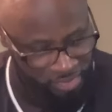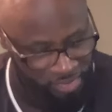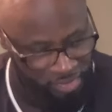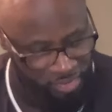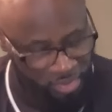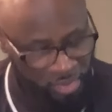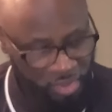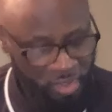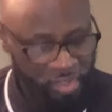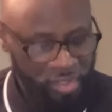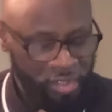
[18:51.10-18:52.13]
God.
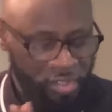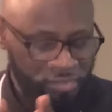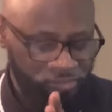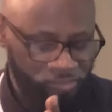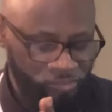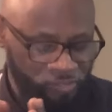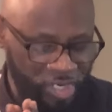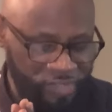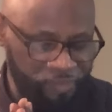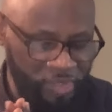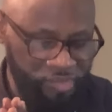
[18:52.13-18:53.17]
Jesus.
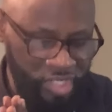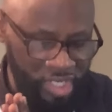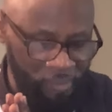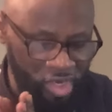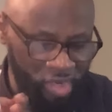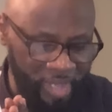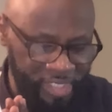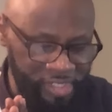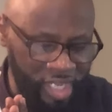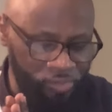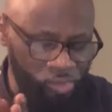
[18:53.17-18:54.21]
Verse 15, I'm going to go back
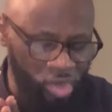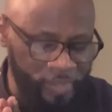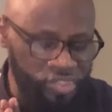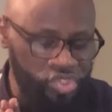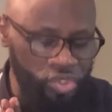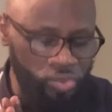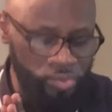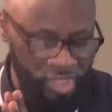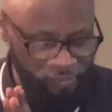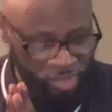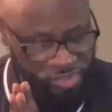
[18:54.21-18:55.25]
again, Romans 2
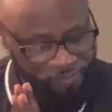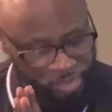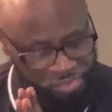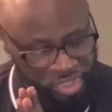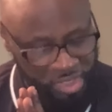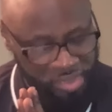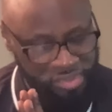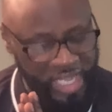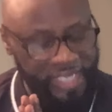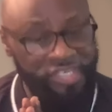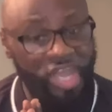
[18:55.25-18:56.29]
and verse 15.
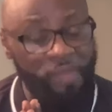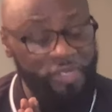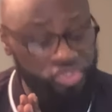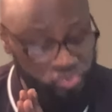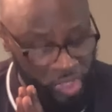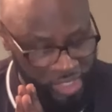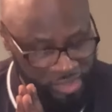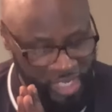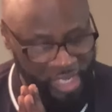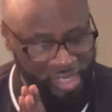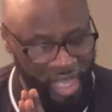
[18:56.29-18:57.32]
They demonstrate
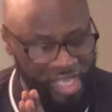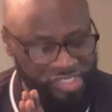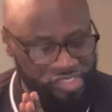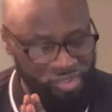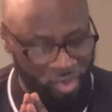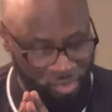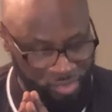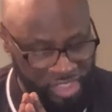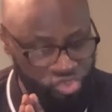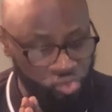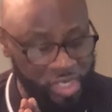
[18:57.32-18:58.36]
that God's law
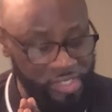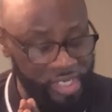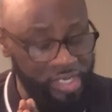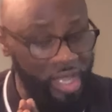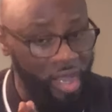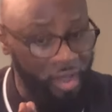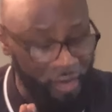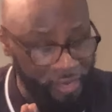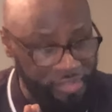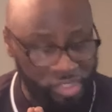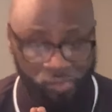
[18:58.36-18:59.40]
is written in their
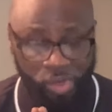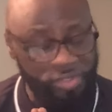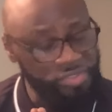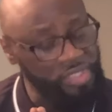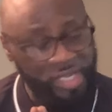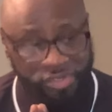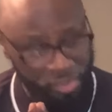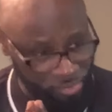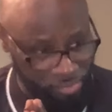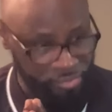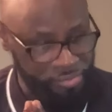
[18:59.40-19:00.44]
heart. In other words, they
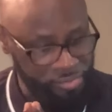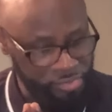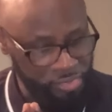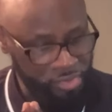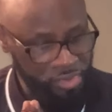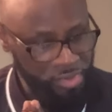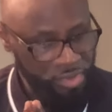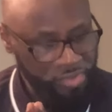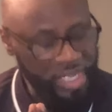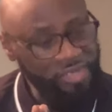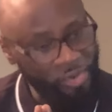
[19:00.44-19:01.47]
know.
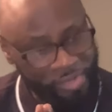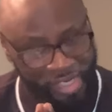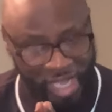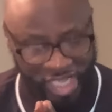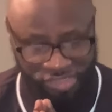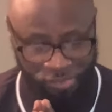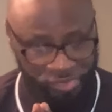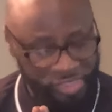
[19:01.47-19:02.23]
They know the gospel.